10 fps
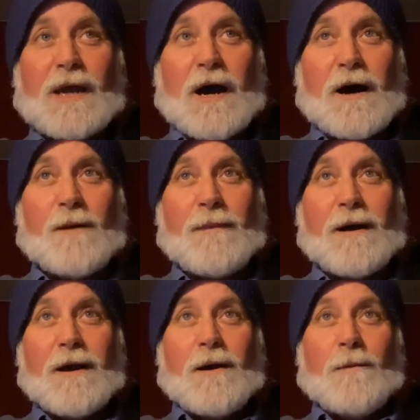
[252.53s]
Um,
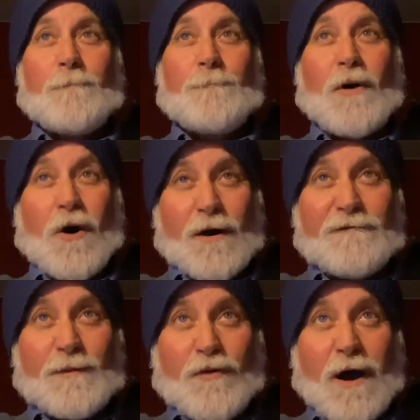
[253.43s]
Part of
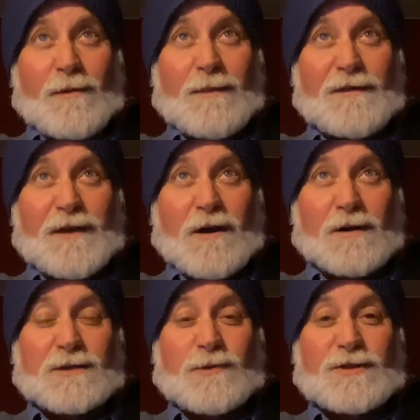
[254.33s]
the problem, I think,
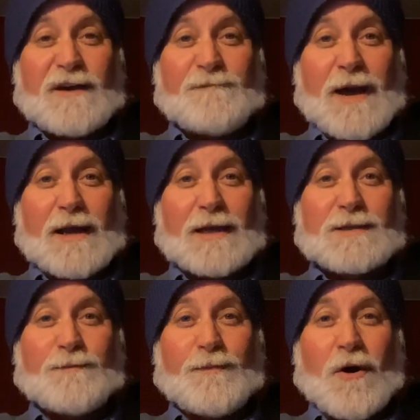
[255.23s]
also with Jeff Beck is
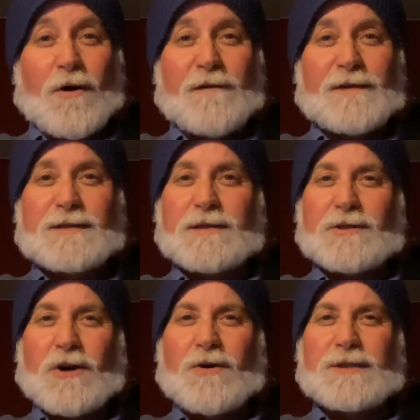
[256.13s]
part of his
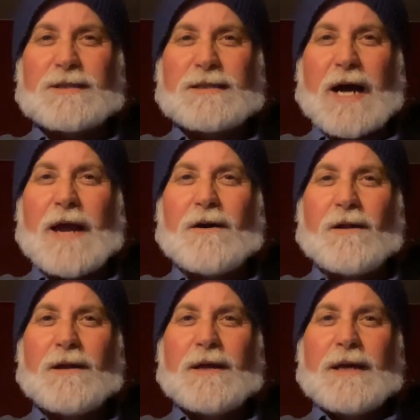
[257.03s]
guitar
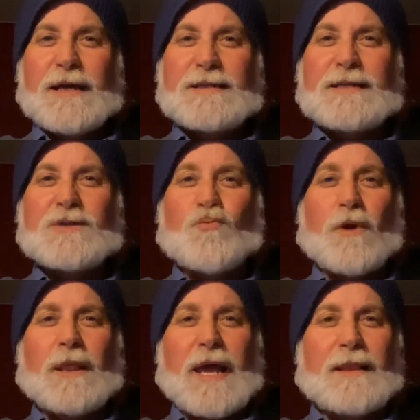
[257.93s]
style is he's
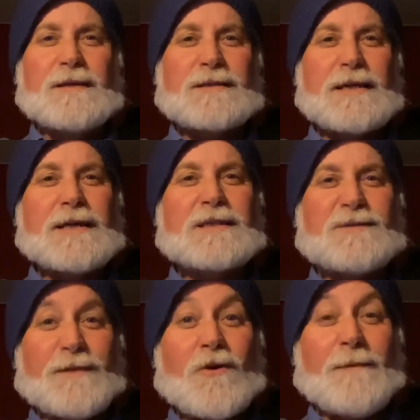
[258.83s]
relentlessly
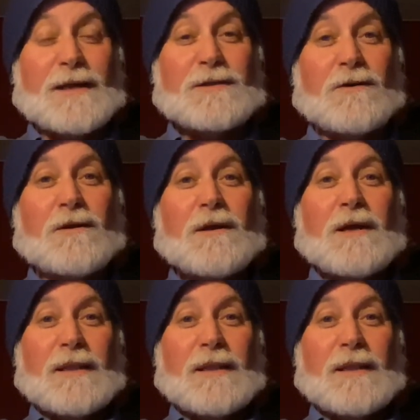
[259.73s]
experimental.